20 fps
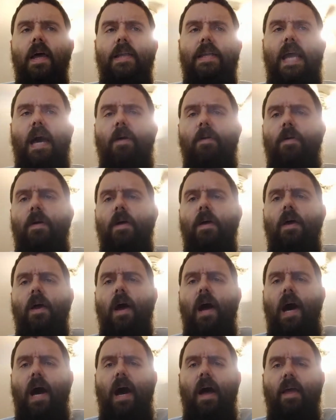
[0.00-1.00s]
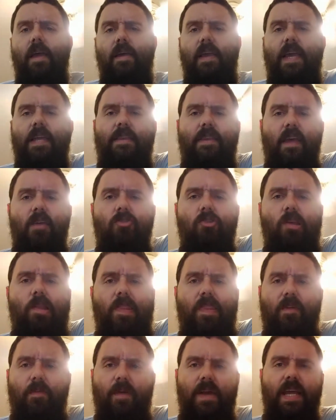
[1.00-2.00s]
Now,
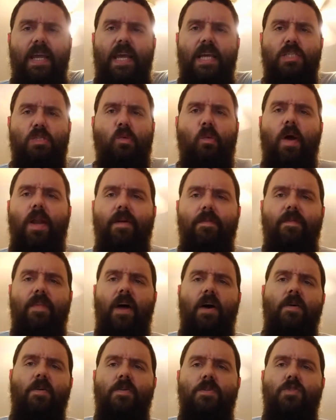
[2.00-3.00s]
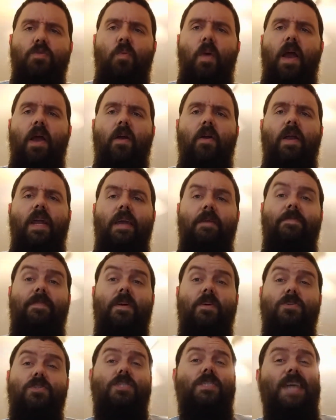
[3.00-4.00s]
contention 3 is one of those where if
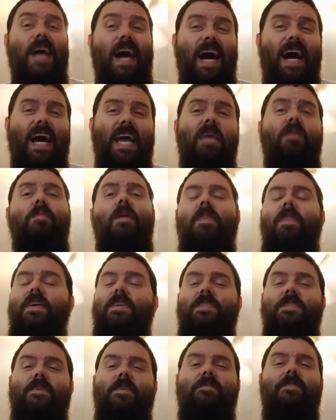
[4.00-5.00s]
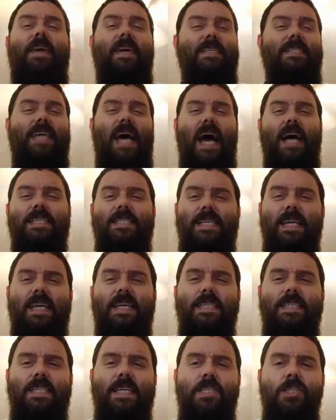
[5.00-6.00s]
there's time, this is a fantastic
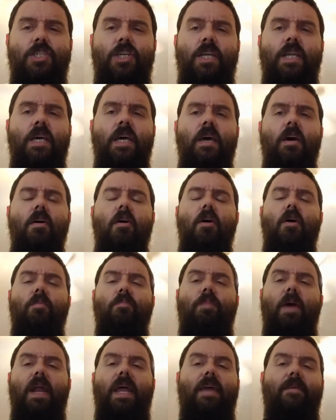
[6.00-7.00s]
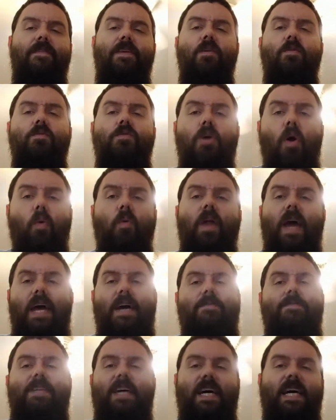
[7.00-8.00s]
contention. But if you don't
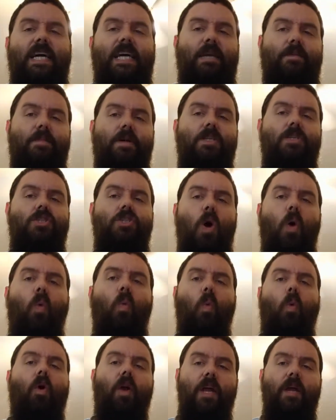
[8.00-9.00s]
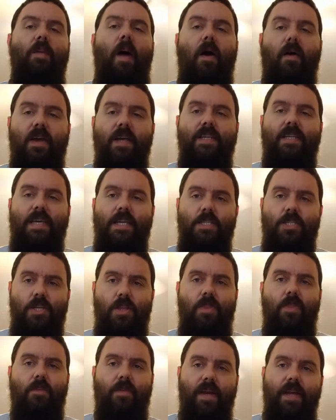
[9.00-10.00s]
have time, don't worry about
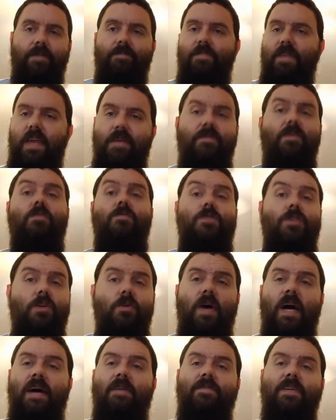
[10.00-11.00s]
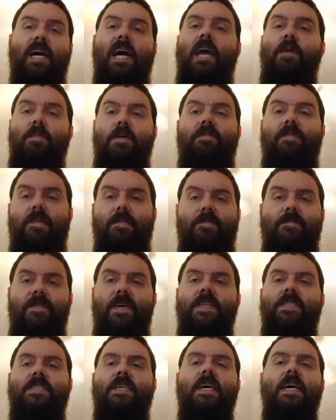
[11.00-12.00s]
contention 3. If you do have time, if it
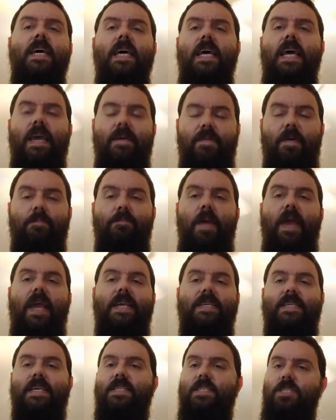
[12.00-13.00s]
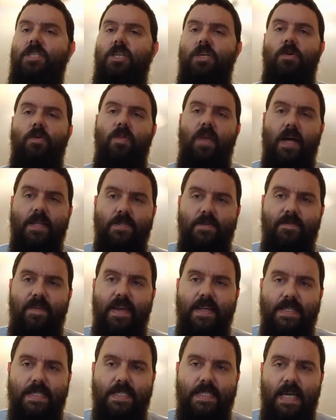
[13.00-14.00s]
fits, if it makes sense to you, that's
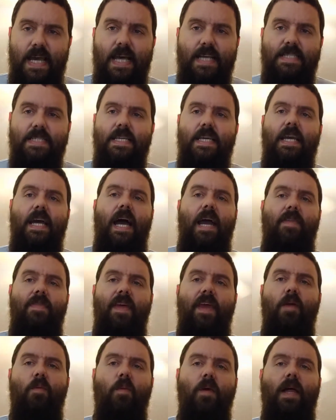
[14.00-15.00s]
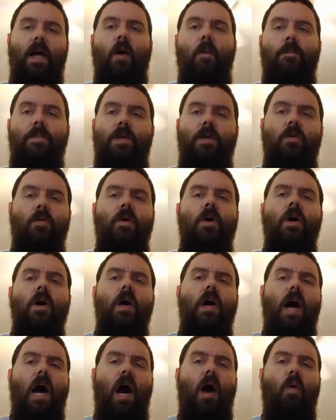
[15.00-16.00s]
fantastic. I think it will help you
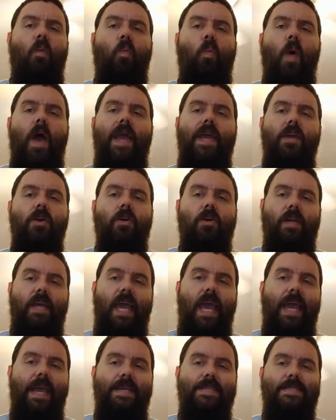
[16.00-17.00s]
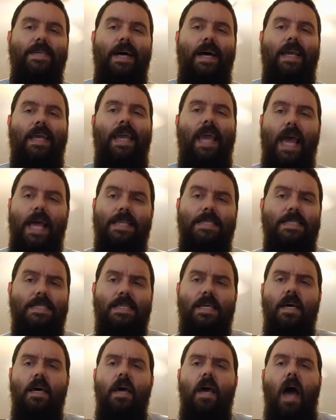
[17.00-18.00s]
weigh your case
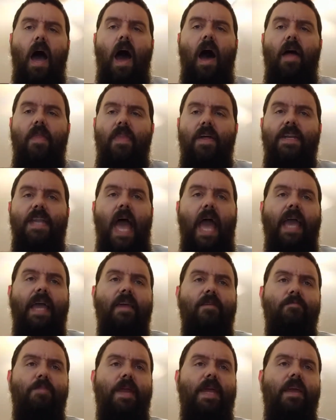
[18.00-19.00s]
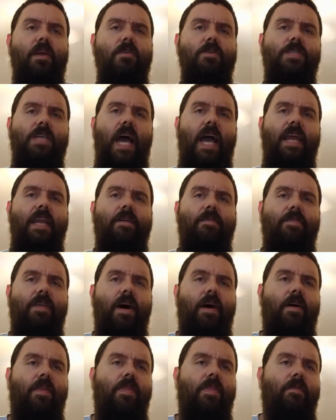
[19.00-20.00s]
against the negative. But here's kind of
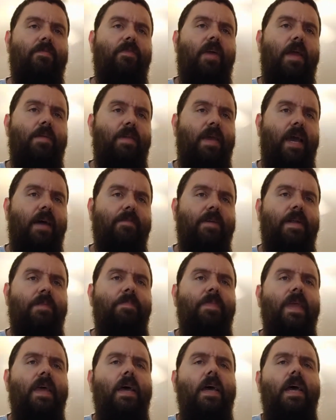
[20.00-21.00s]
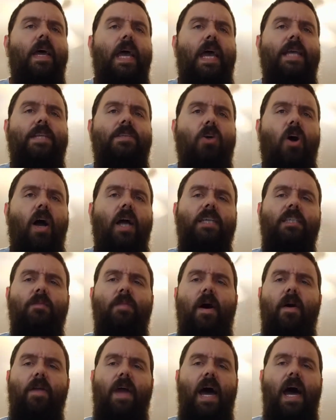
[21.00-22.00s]
the framing of it. It talks
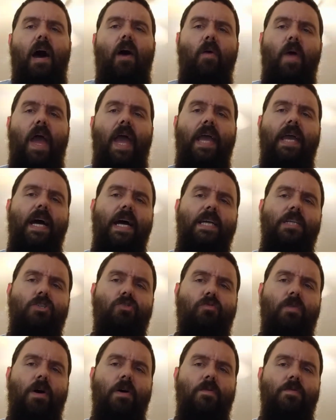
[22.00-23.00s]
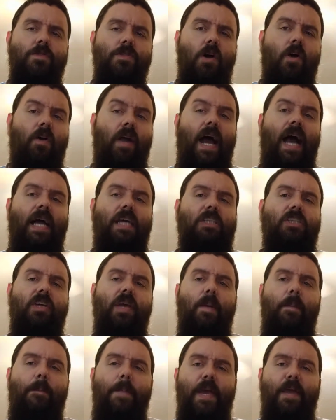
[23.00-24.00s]
about how AI drones are actually
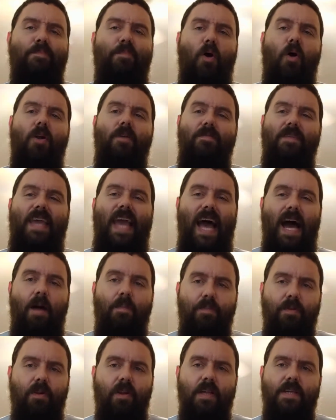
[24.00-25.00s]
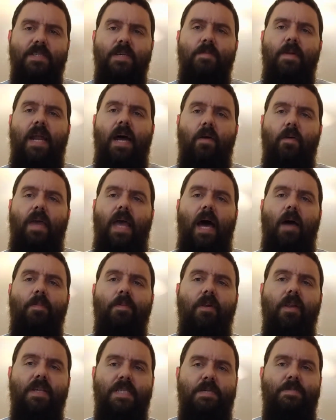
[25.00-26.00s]
a big part of capitalism and how
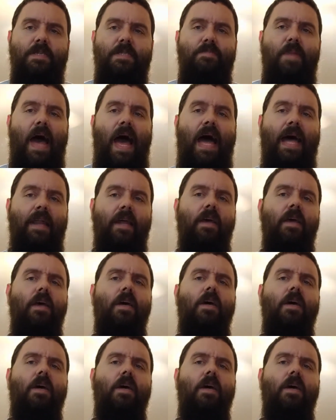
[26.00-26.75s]
capitalism is bad.